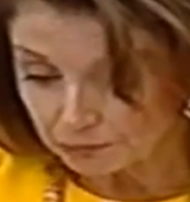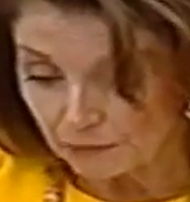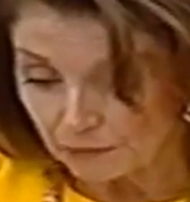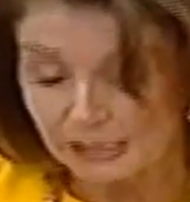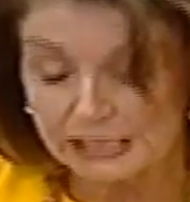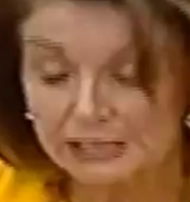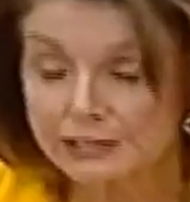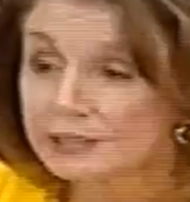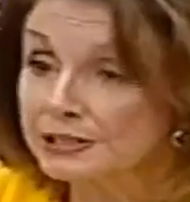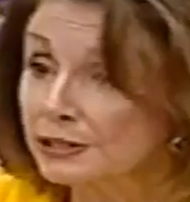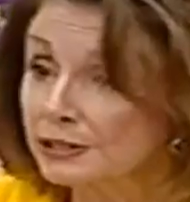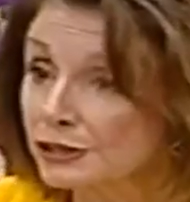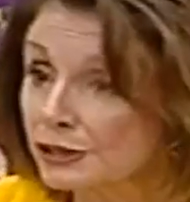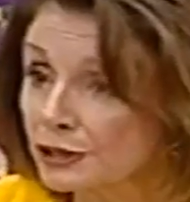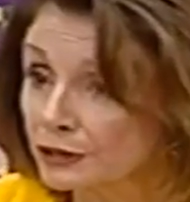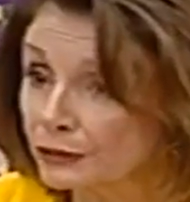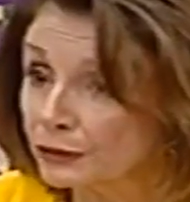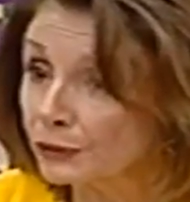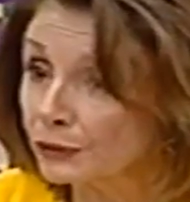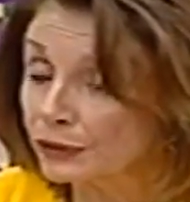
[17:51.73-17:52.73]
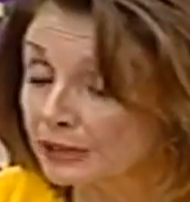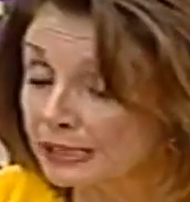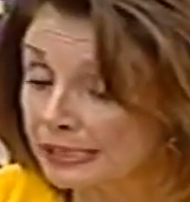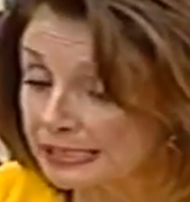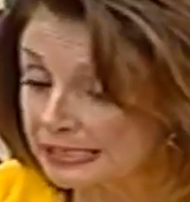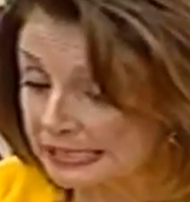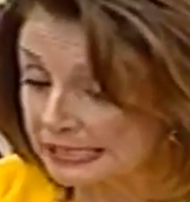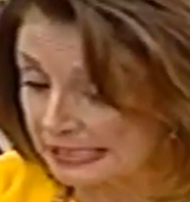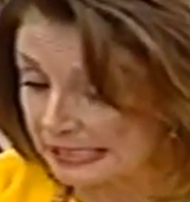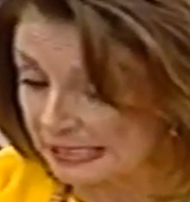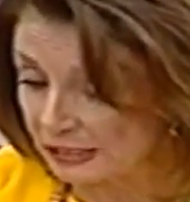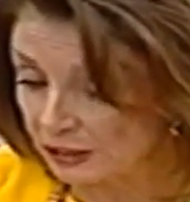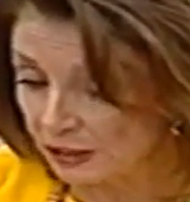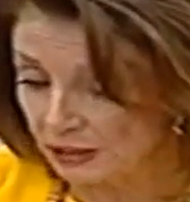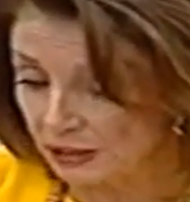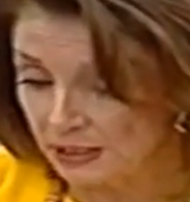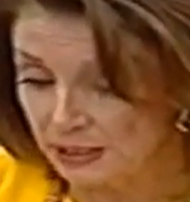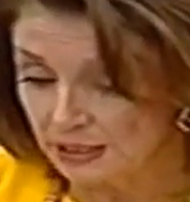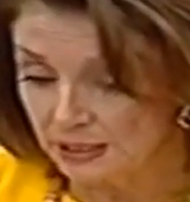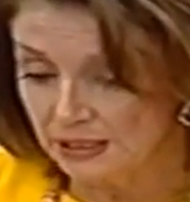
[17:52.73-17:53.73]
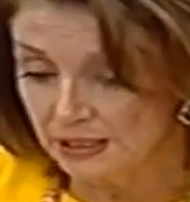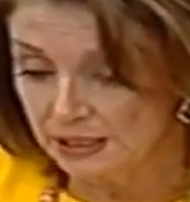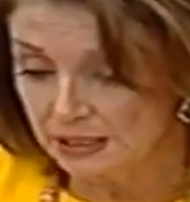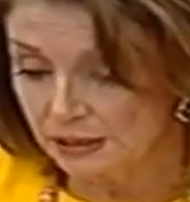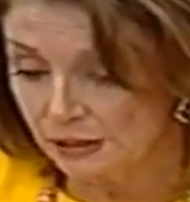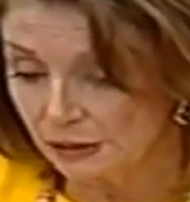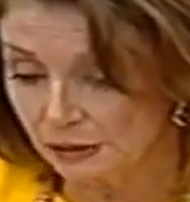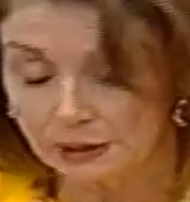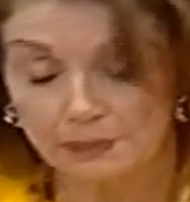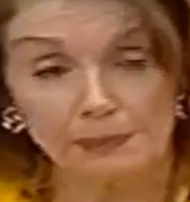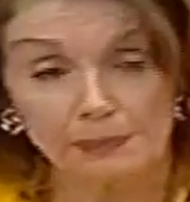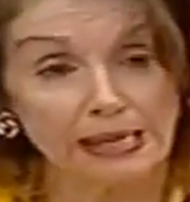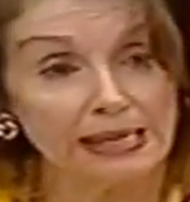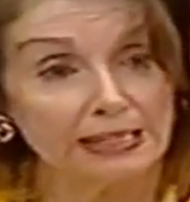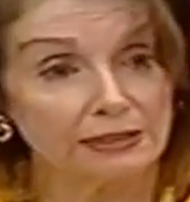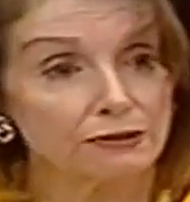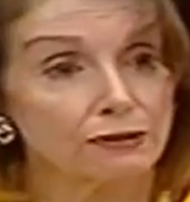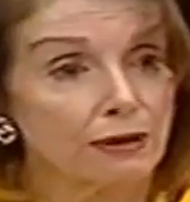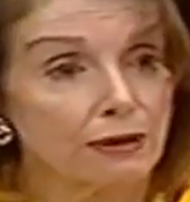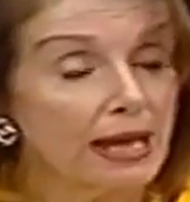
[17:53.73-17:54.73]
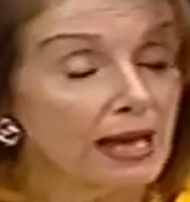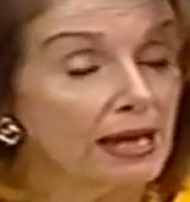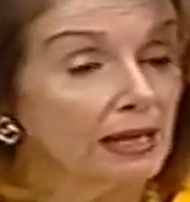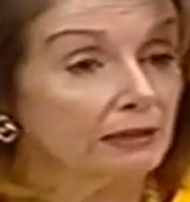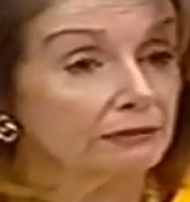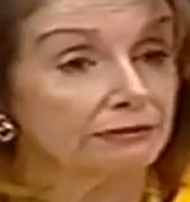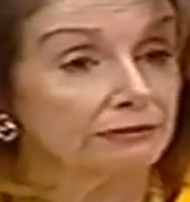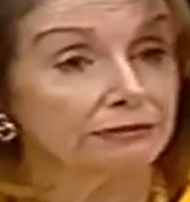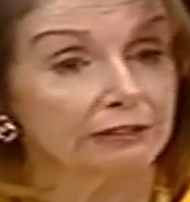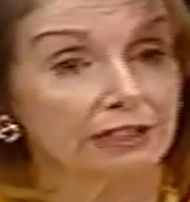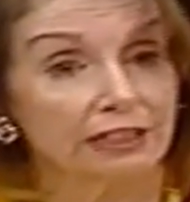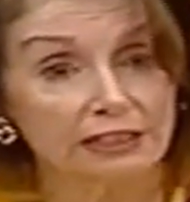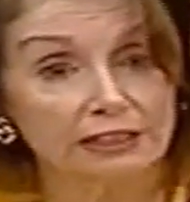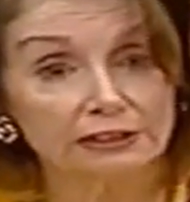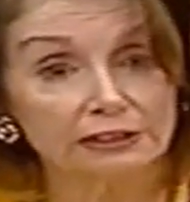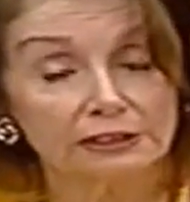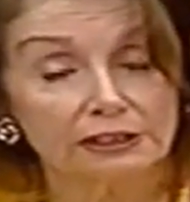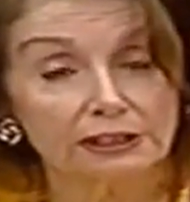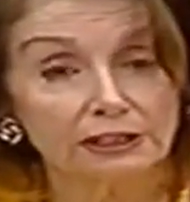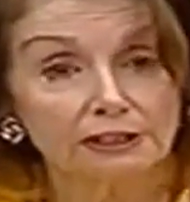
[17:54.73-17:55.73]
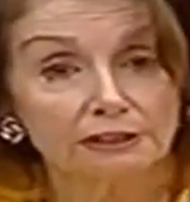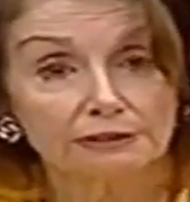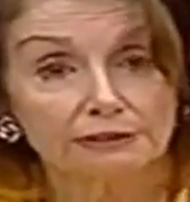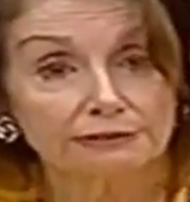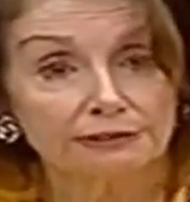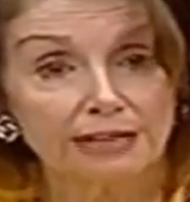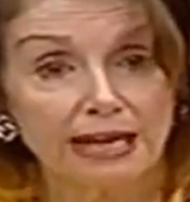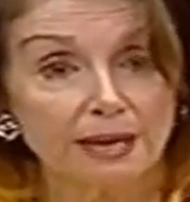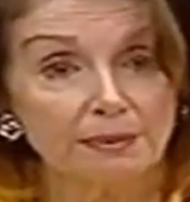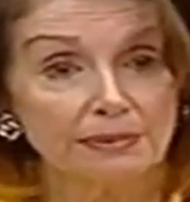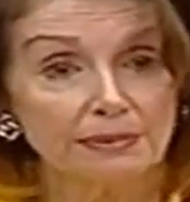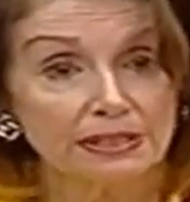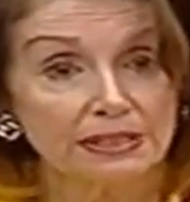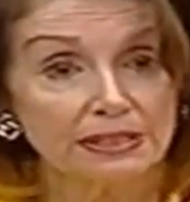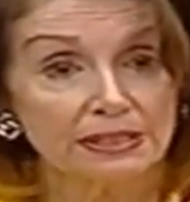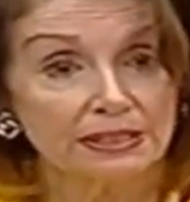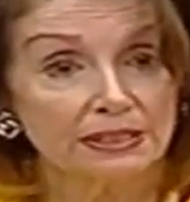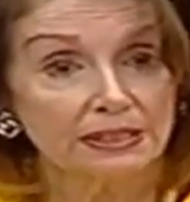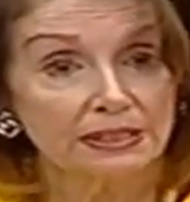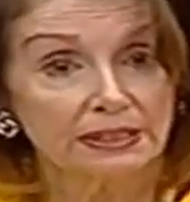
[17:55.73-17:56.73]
It's a security decision to combat drought, floods, famine,